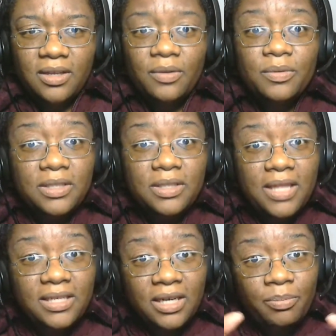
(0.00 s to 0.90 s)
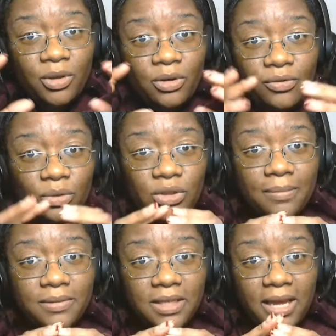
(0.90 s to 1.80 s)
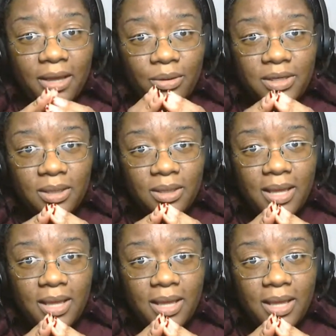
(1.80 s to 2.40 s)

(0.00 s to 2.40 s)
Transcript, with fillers: Was, they did a beautiful job together, didn't